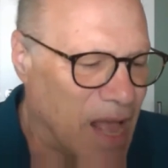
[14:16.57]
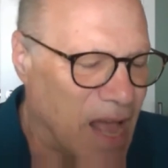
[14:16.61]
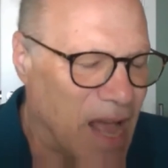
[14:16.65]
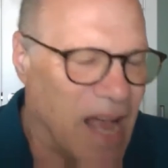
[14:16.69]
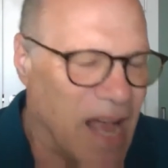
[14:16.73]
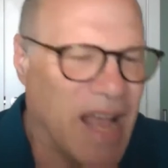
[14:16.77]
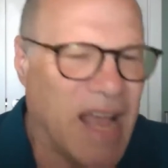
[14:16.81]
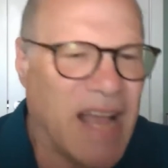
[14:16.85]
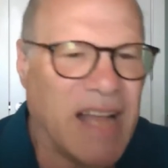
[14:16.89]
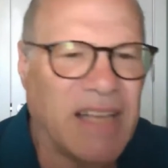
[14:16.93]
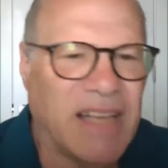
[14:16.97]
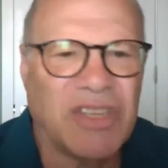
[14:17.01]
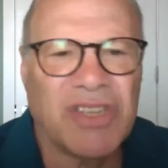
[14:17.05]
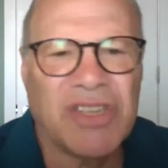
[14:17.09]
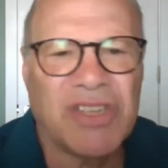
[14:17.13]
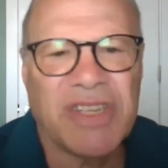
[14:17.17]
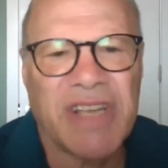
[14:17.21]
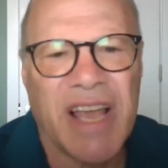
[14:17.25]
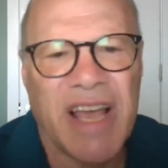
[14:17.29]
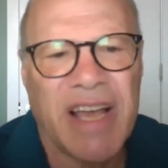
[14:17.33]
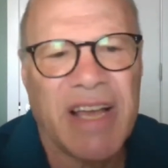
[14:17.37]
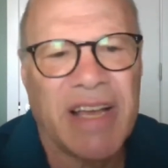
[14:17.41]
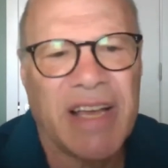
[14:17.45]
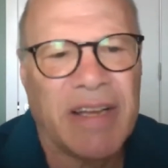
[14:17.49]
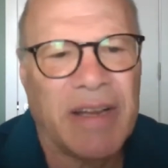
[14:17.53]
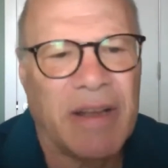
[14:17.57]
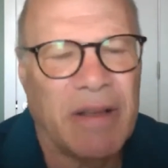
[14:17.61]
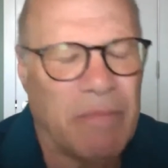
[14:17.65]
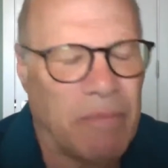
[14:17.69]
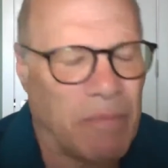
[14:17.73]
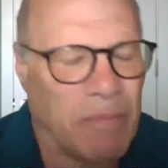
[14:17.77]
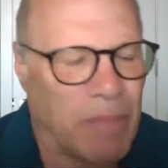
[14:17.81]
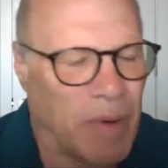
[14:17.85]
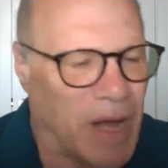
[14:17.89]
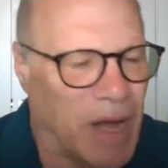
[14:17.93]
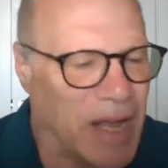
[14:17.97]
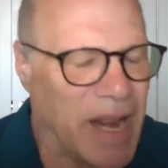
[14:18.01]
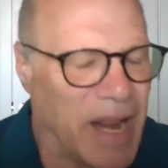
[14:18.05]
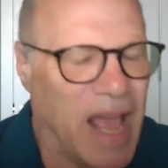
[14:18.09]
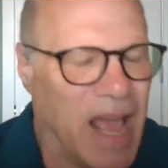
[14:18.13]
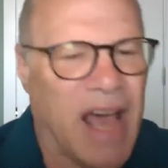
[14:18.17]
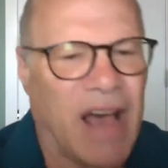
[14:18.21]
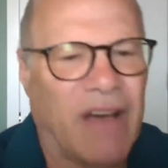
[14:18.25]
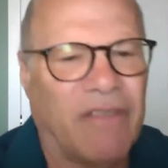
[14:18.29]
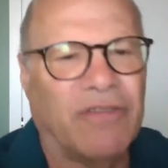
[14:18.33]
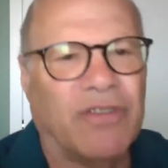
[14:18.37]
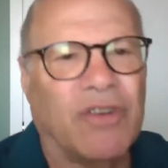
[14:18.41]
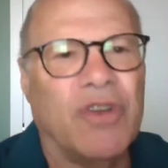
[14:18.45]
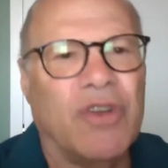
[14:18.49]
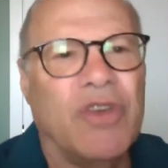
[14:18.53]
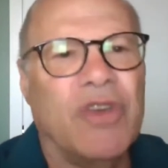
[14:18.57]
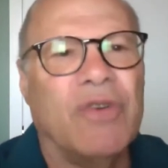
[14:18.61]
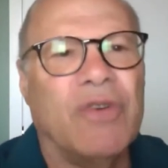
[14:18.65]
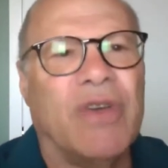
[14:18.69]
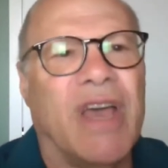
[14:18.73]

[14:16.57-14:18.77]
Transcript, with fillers: I hate to say it, but after you